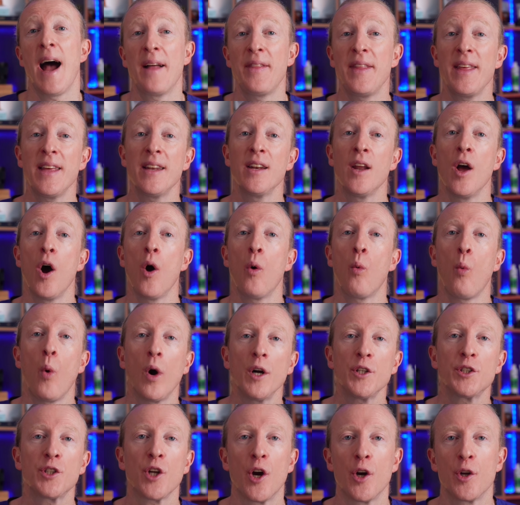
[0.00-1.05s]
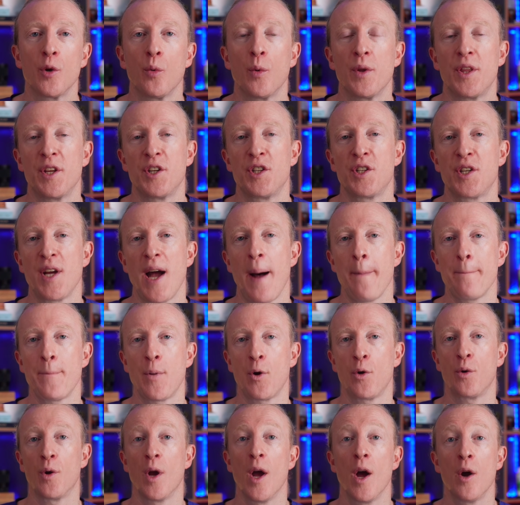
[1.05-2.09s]
And then wash out with a
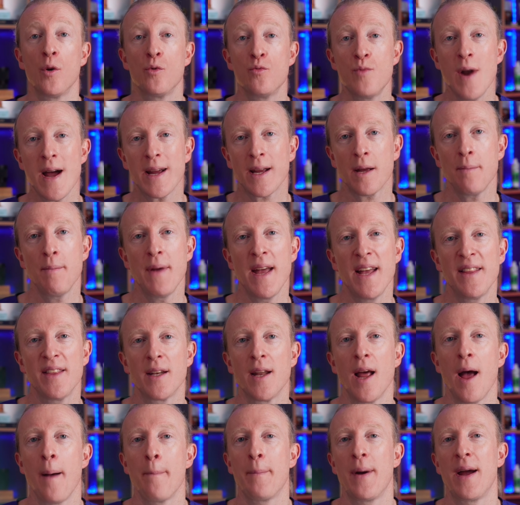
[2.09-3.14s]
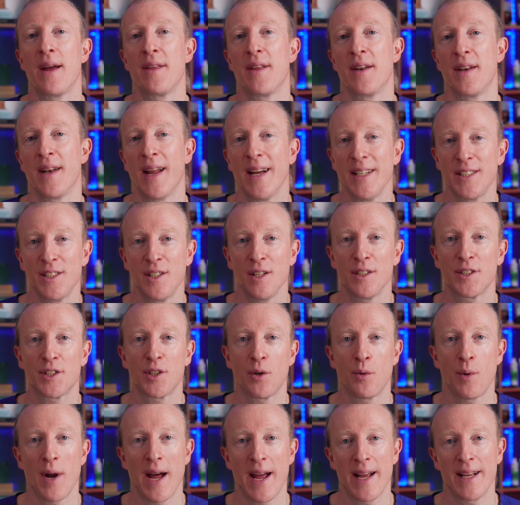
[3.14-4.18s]
shampoo recommended by the National
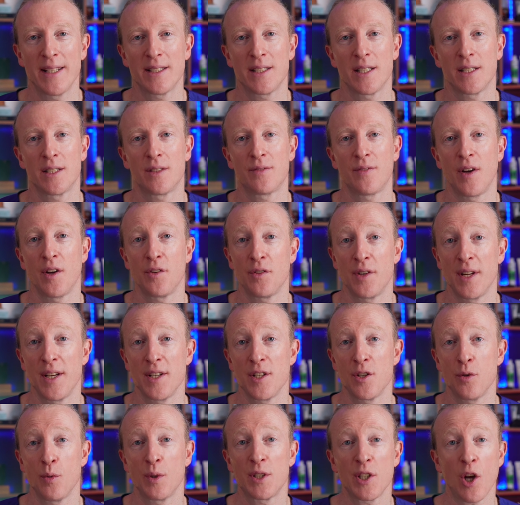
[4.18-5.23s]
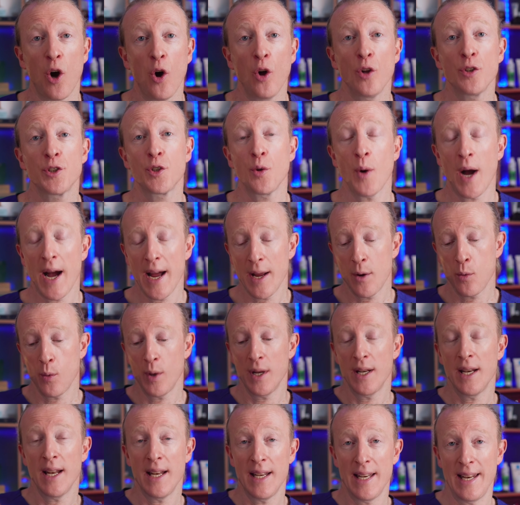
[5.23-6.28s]
Psoriasis Foundation, which also I
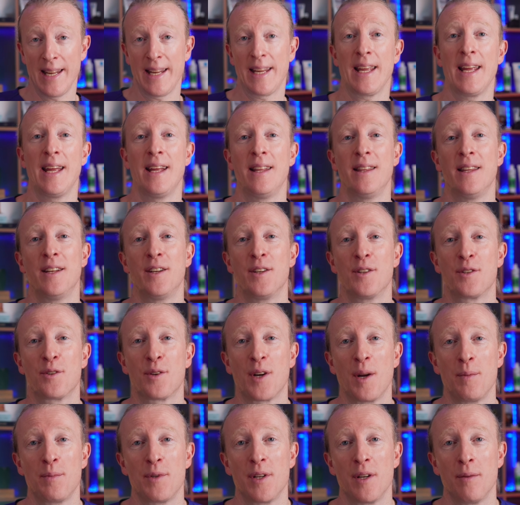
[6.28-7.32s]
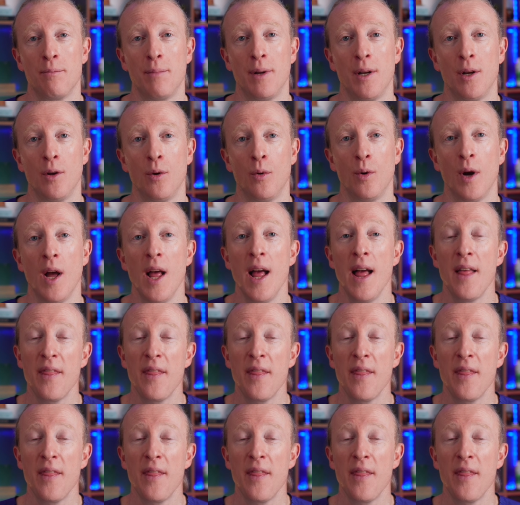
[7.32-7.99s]
will link in the description below.